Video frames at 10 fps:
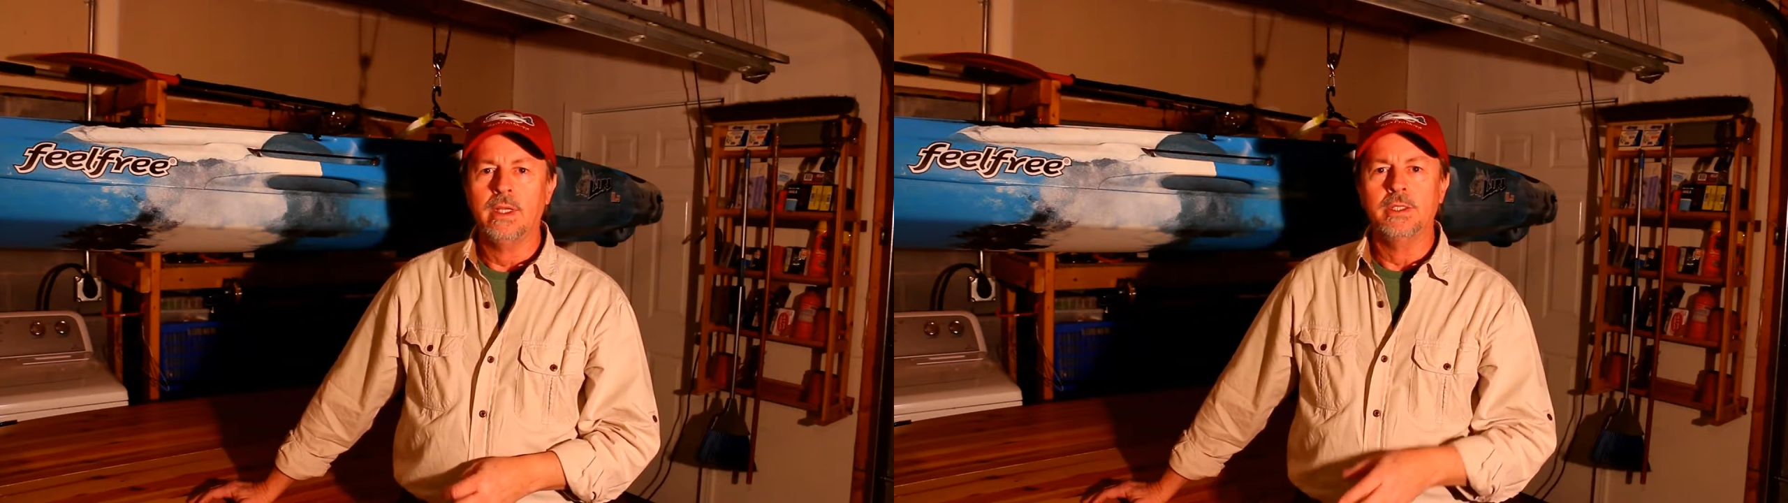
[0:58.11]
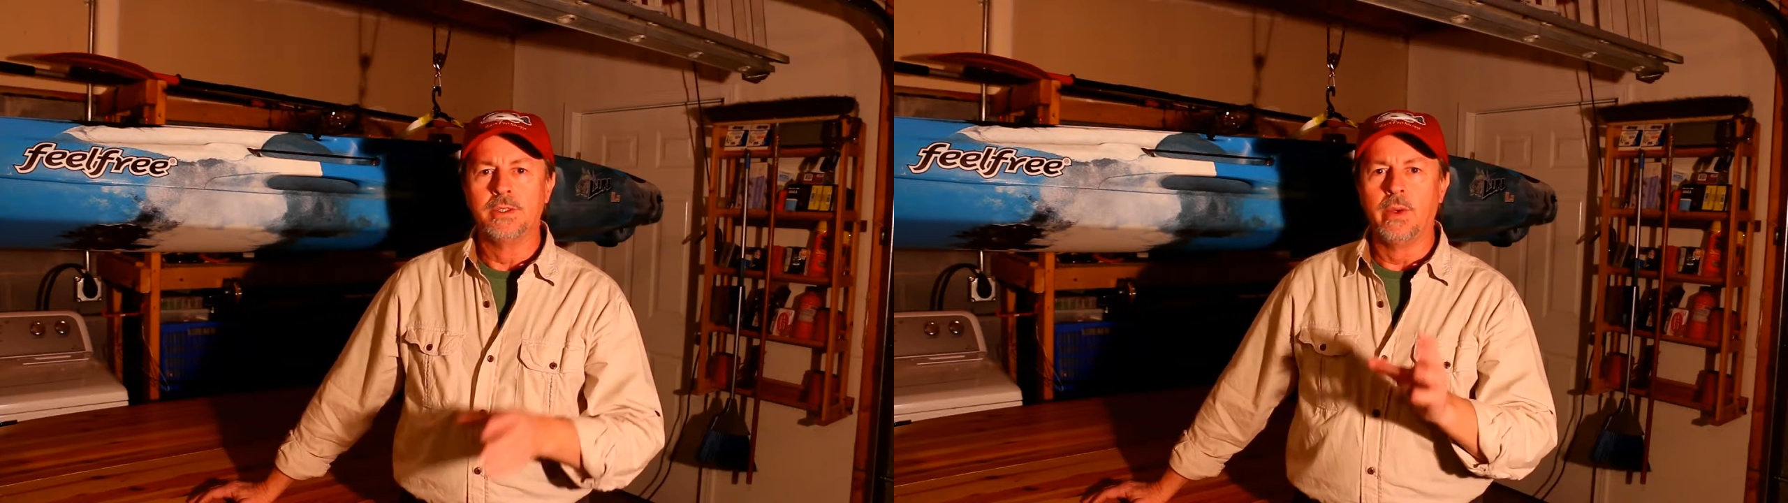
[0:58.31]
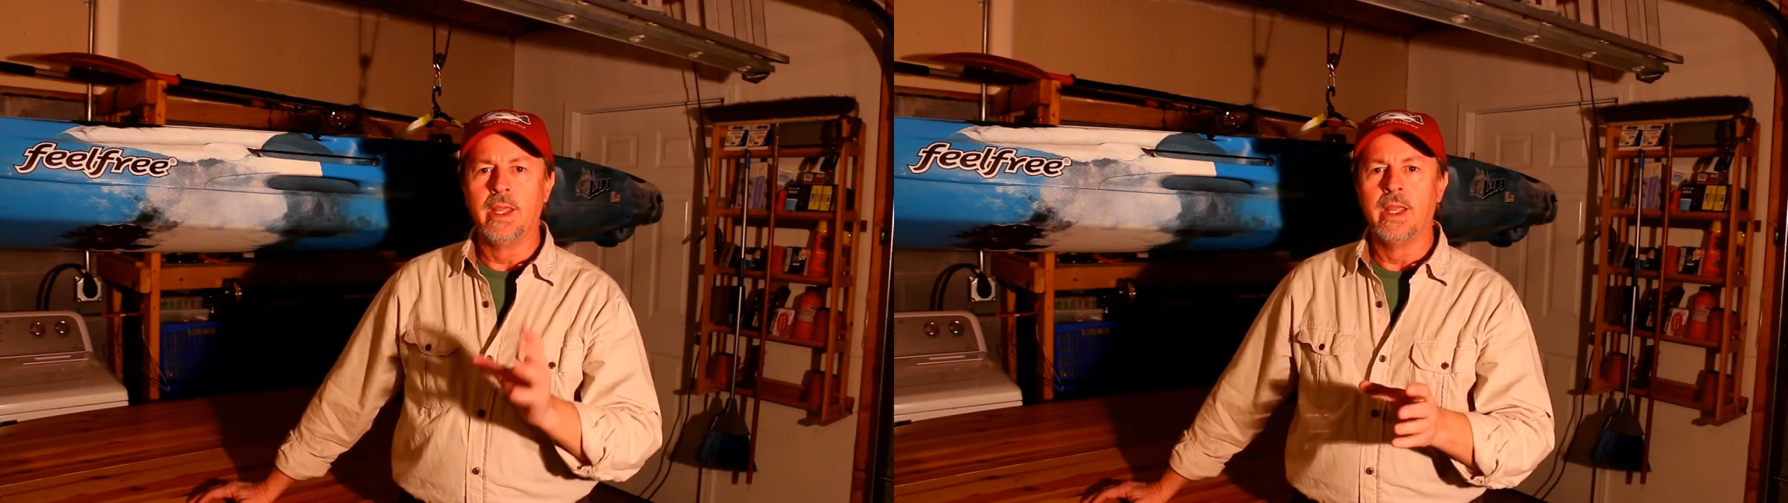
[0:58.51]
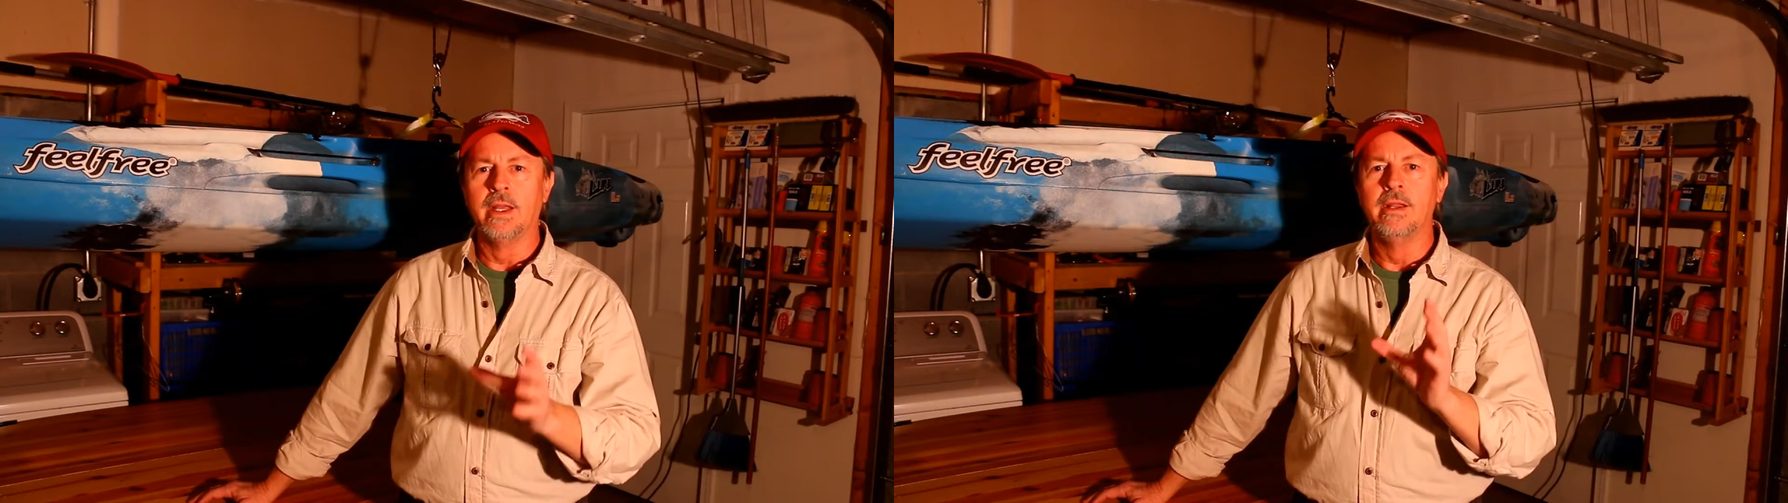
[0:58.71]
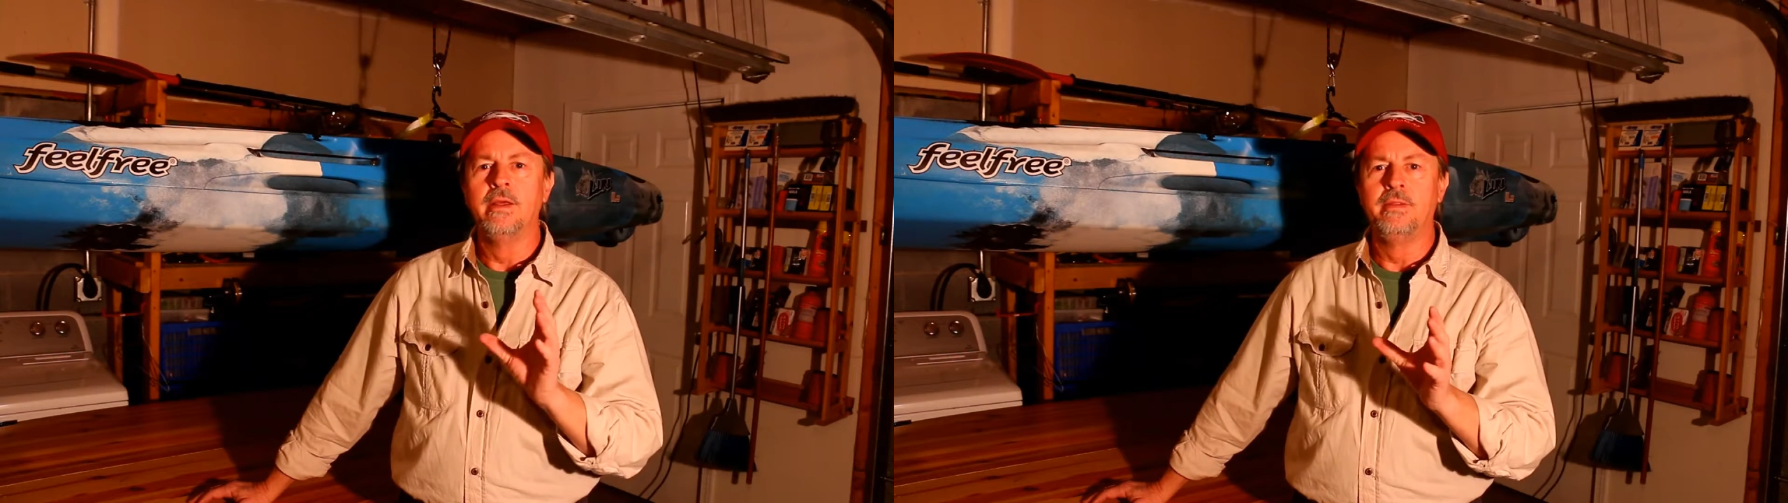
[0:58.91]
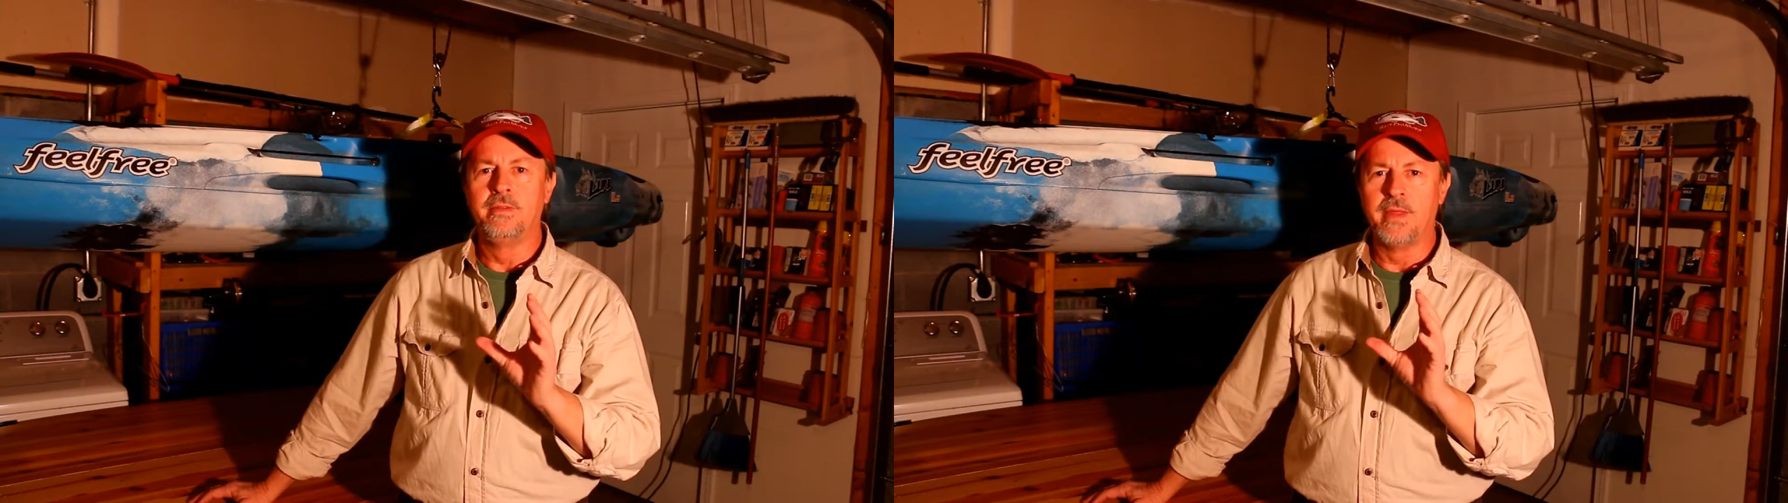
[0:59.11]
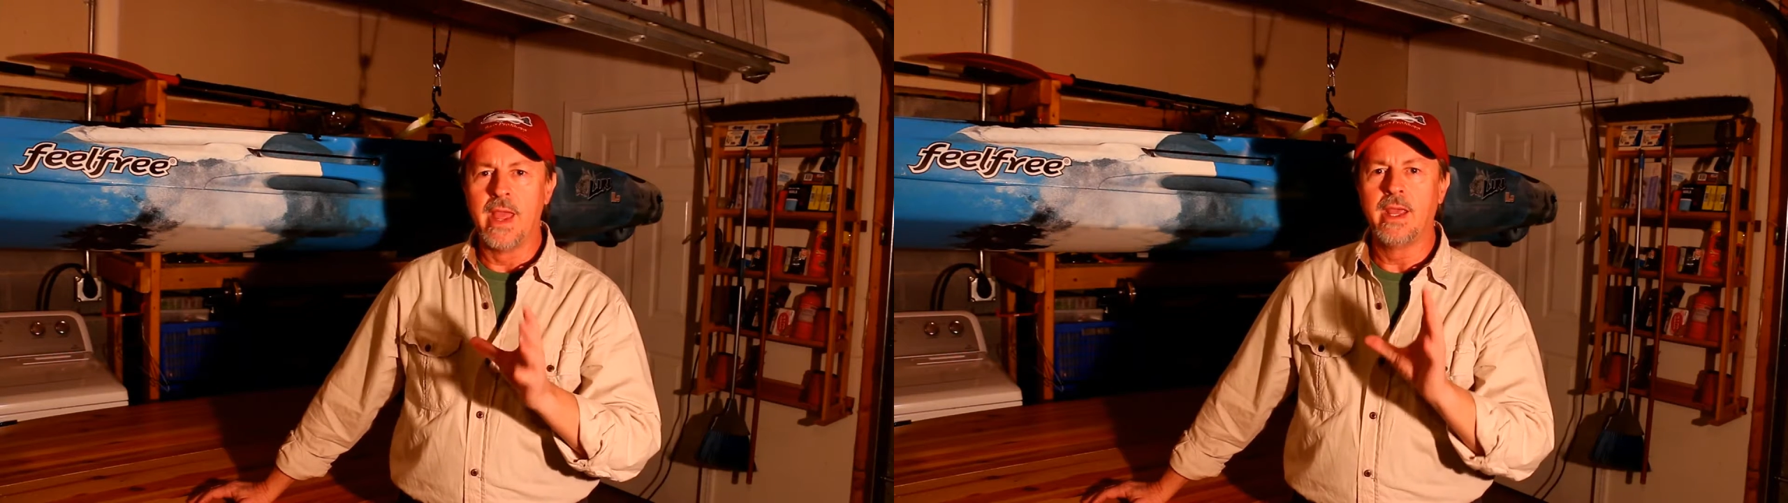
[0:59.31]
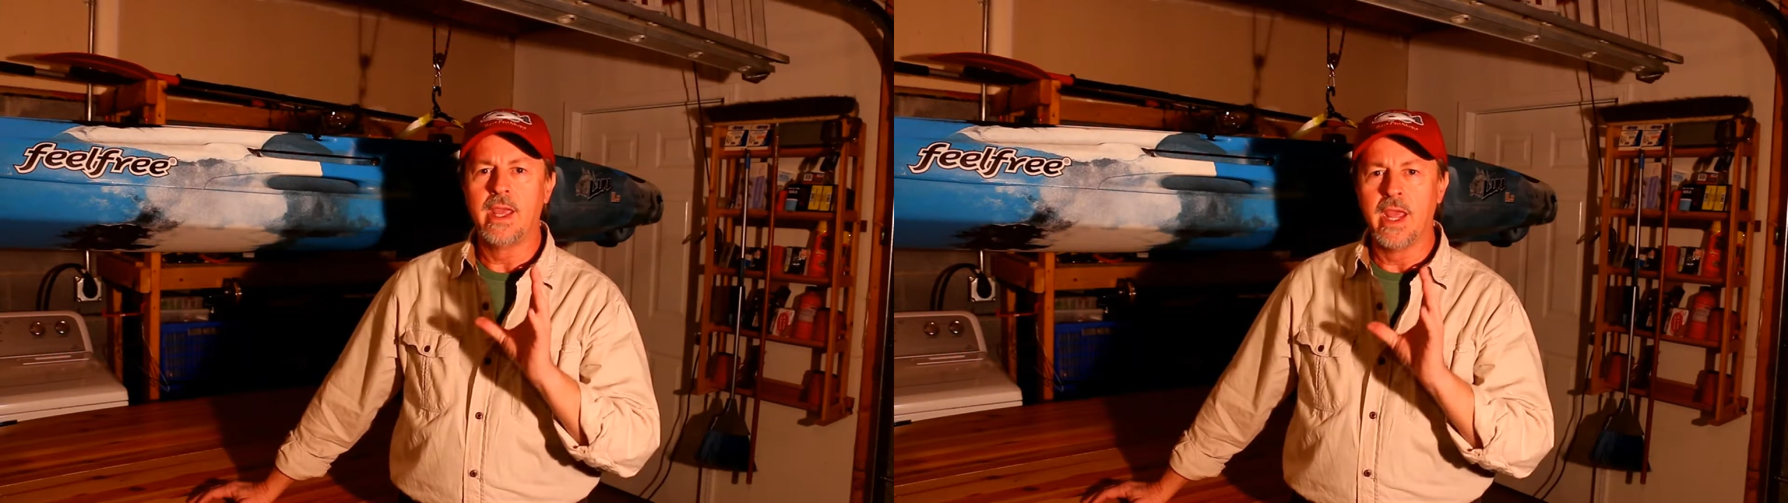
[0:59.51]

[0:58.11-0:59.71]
So again, thank